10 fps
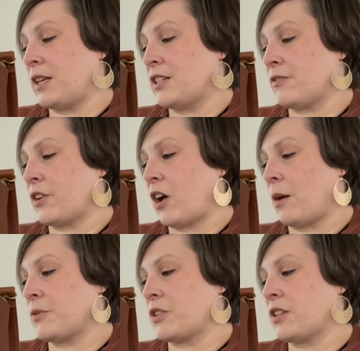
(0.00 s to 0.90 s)
different
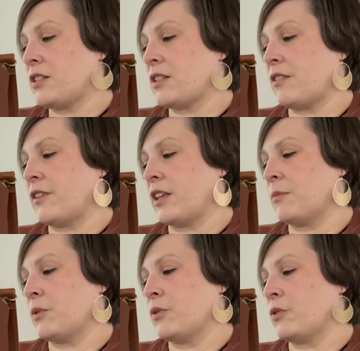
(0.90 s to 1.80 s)
options
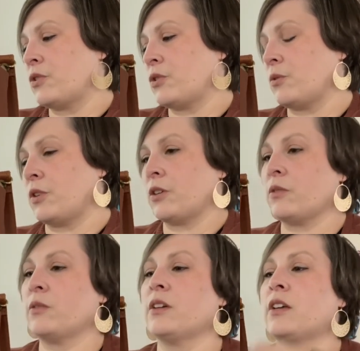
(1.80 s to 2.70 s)
available to
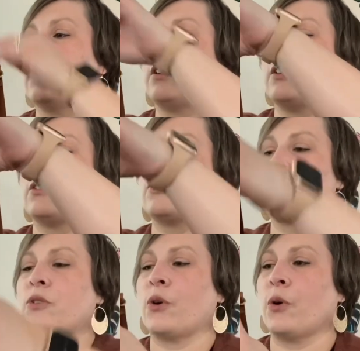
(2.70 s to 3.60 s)
you.
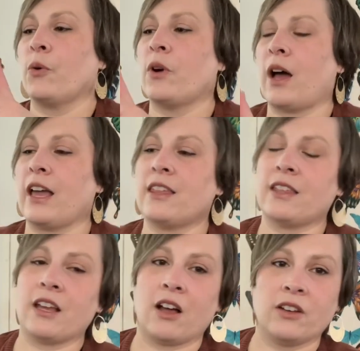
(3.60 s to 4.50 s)
So I
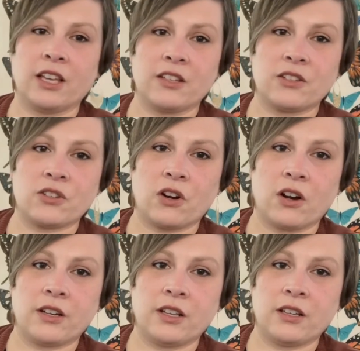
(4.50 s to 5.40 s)
think I'll get
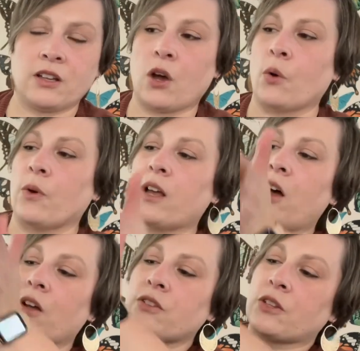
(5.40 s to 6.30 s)
started. Oh,
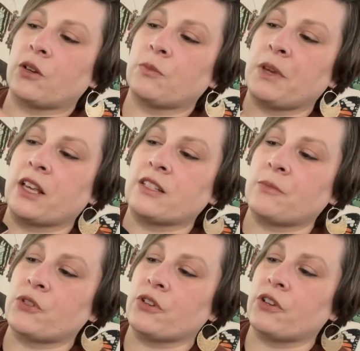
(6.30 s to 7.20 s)
also, because
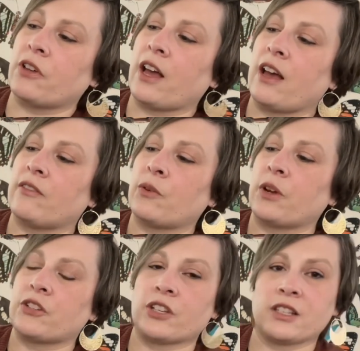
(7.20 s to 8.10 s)
I'm sure you'll have
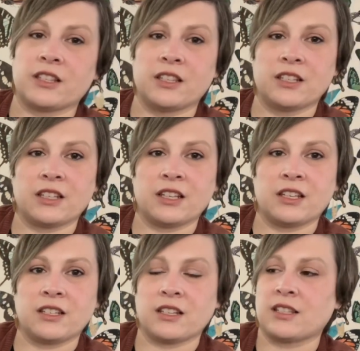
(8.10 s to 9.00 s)
questions, this
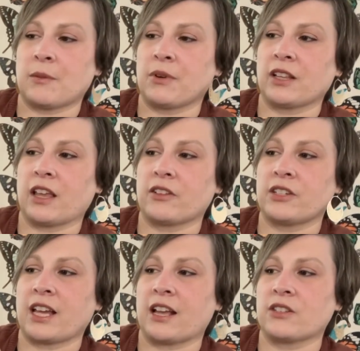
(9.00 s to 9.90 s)
is a separate leather
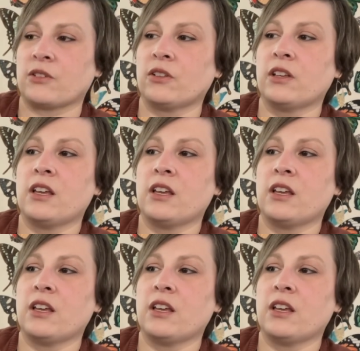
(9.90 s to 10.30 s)
tassel